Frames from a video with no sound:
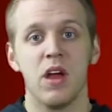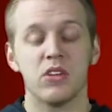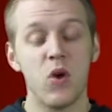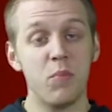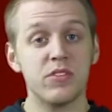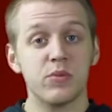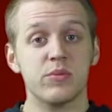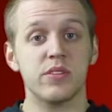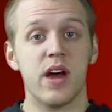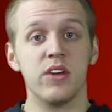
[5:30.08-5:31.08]
So I hope this
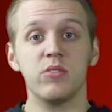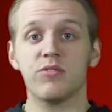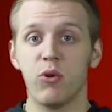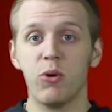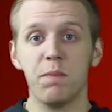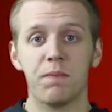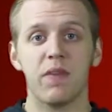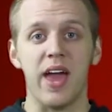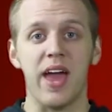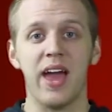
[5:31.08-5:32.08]
was useful.
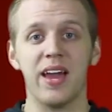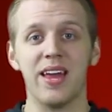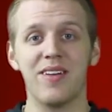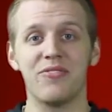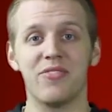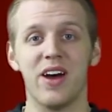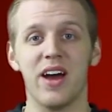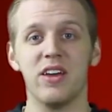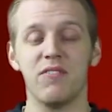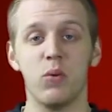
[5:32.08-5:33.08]
And if
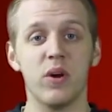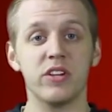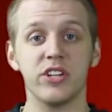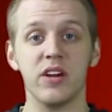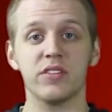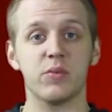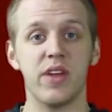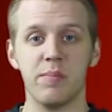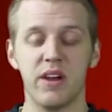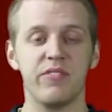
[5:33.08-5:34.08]
you want to share this with
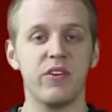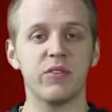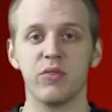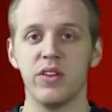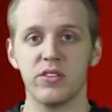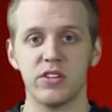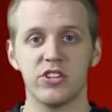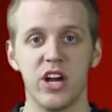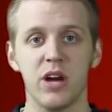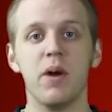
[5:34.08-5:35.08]
anybody, feel free. There's a
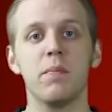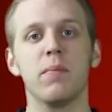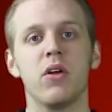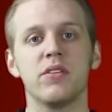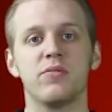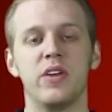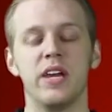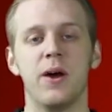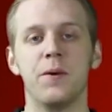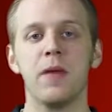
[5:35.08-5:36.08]
share button below this
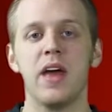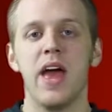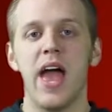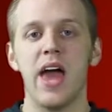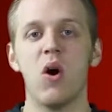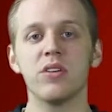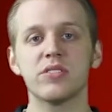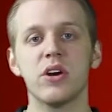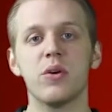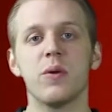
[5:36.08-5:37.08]
video. And
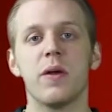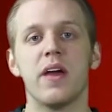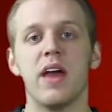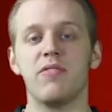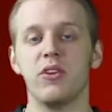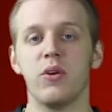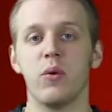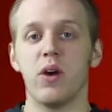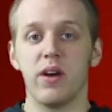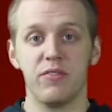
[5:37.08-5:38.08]
also, if
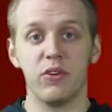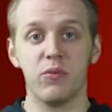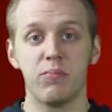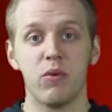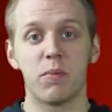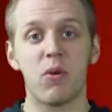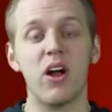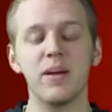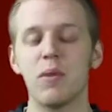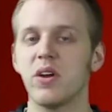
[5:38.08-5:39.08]
you were
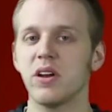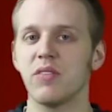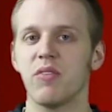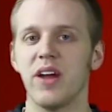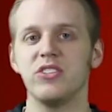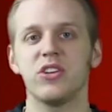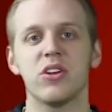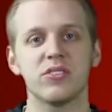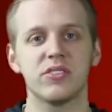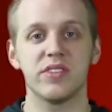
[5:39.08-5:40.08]
brought here by one of your friends, you
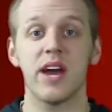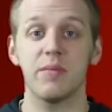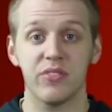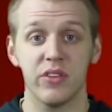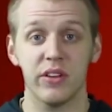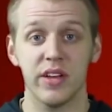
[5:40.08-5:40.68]
can also sign up for